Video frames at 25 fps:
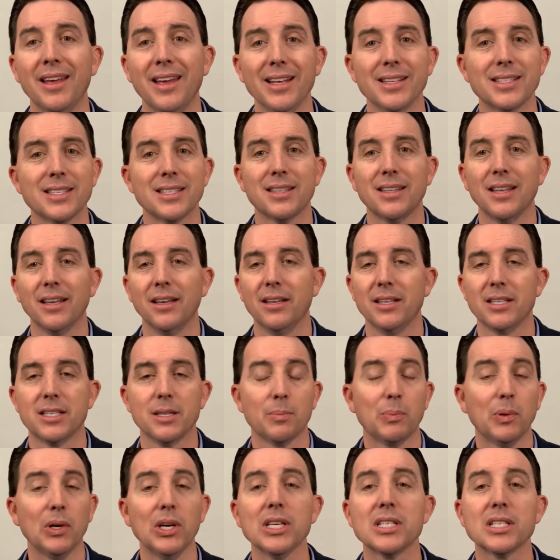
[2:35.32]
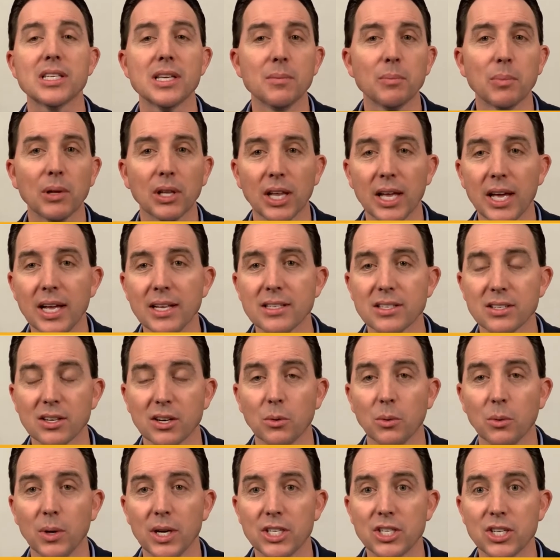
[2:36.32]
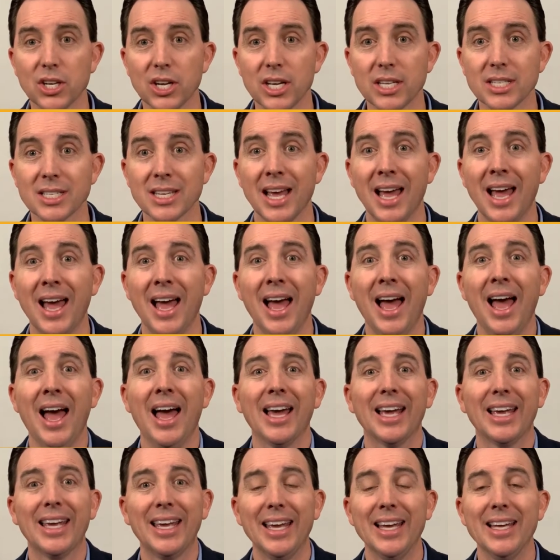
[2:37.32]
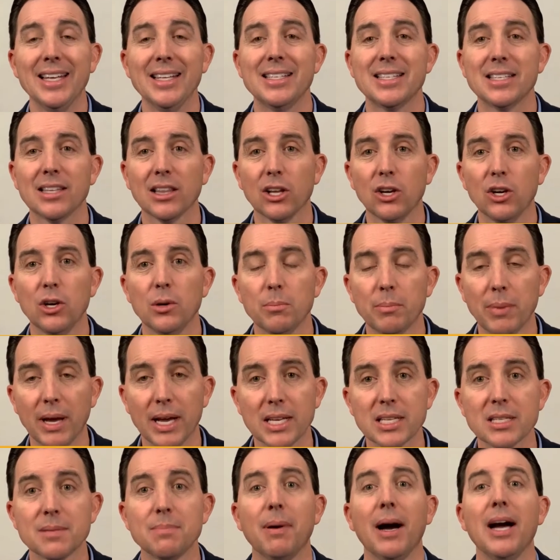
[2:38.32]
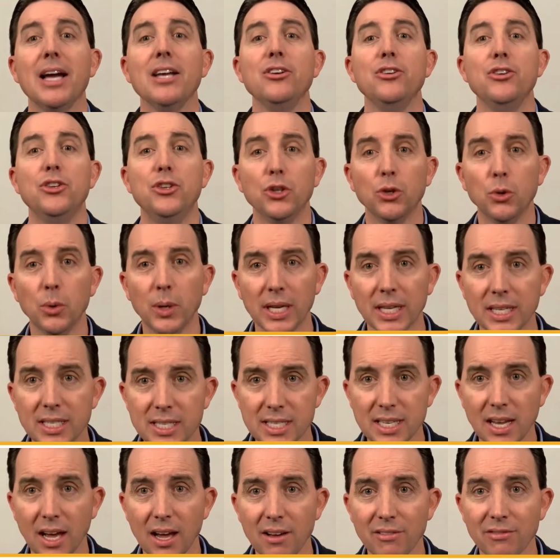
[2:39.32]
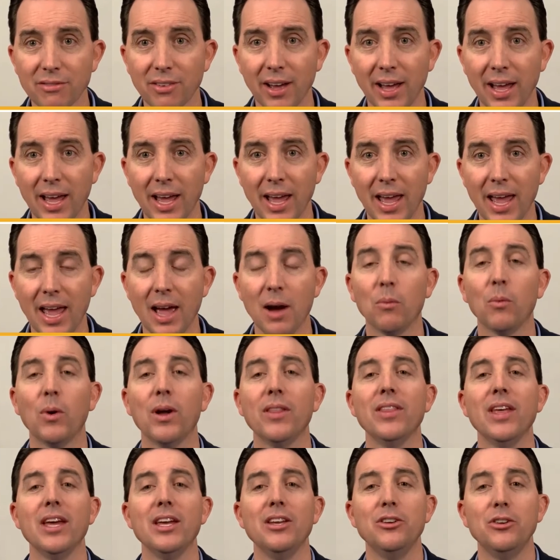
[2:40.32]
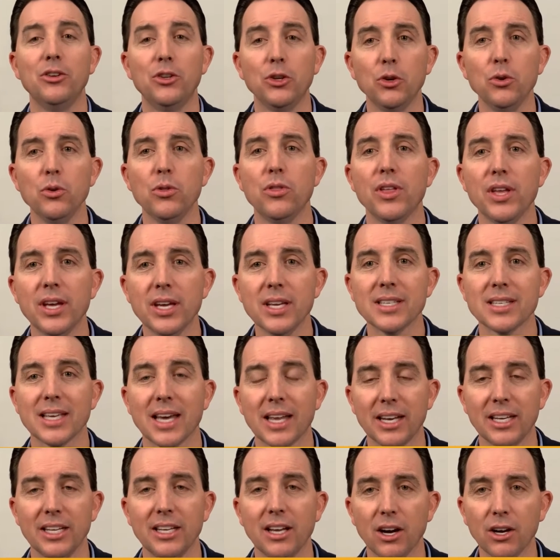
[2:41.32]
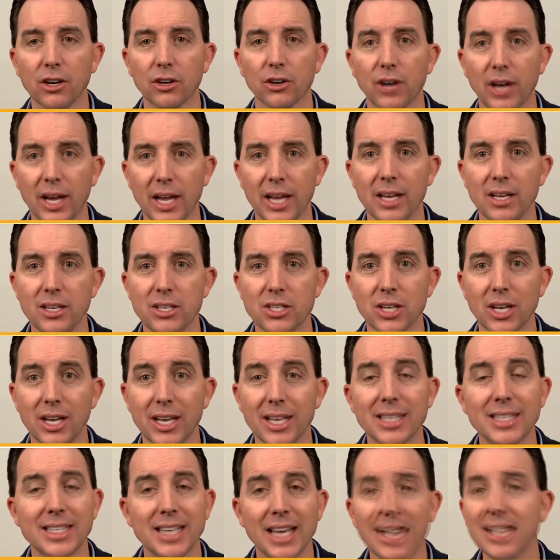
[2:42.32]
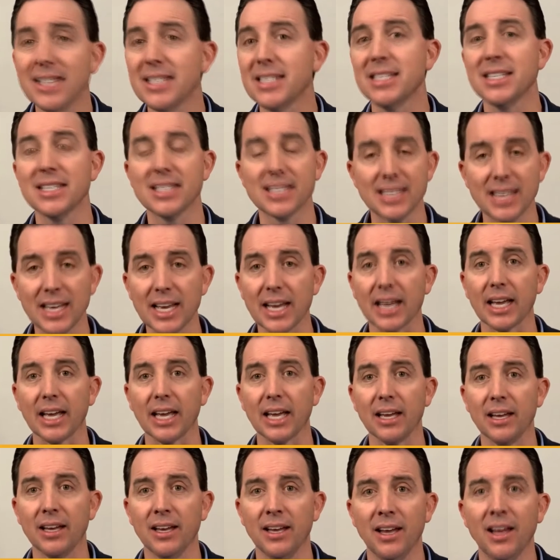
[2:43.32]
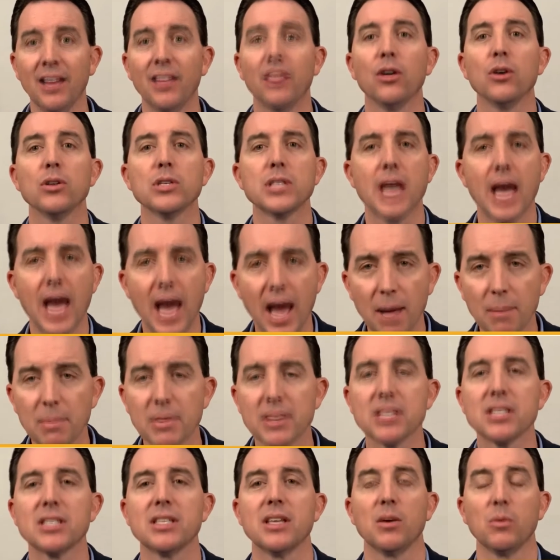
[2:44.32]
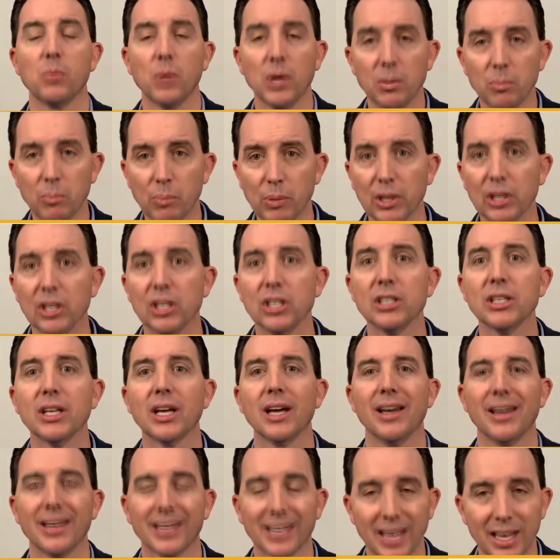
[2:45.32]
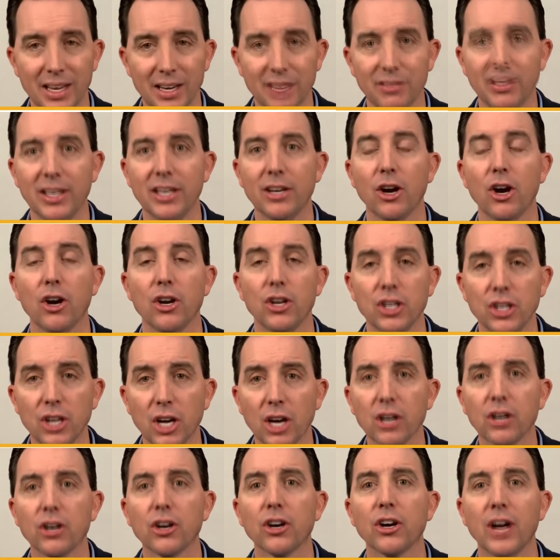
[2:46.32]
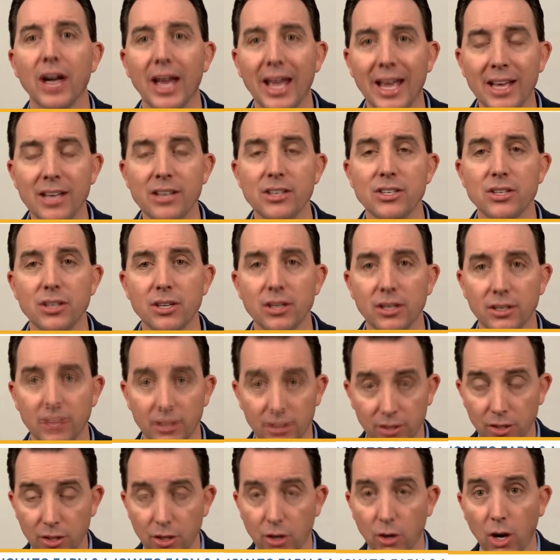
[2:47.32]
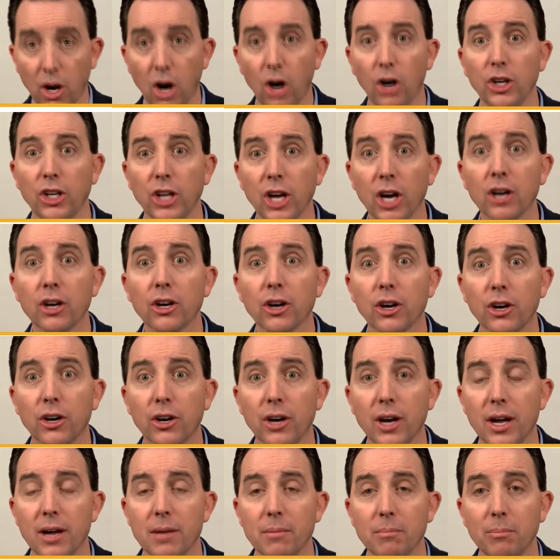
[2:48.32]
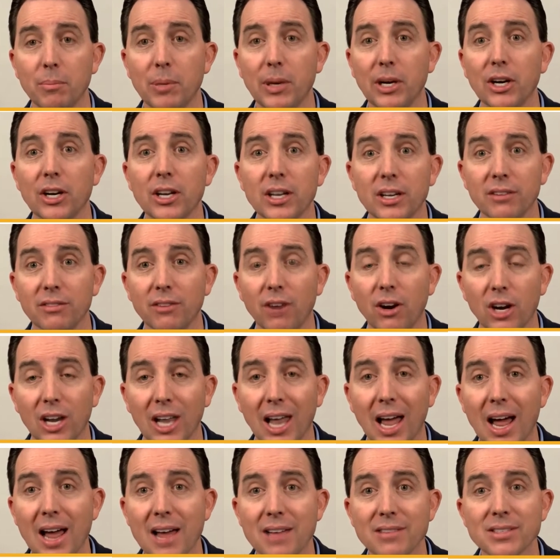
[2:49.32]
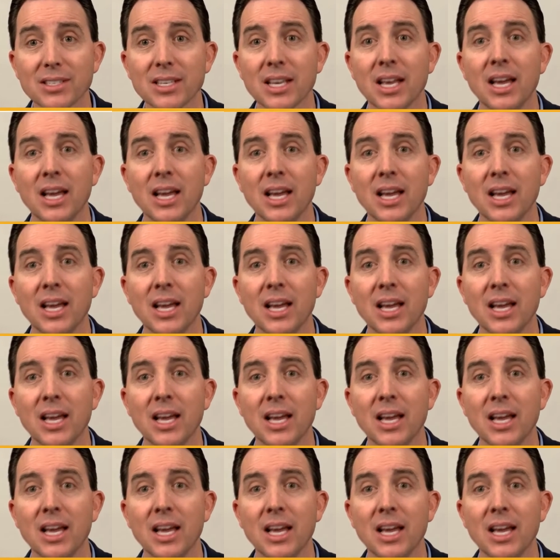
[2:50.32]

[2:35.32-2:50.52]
it's a pretty simple answer, which is kids learn best by doing stuff, and when they do things at a younger age, it tends to stick. Those habits that we build kind of in our younger age, our younger period of our life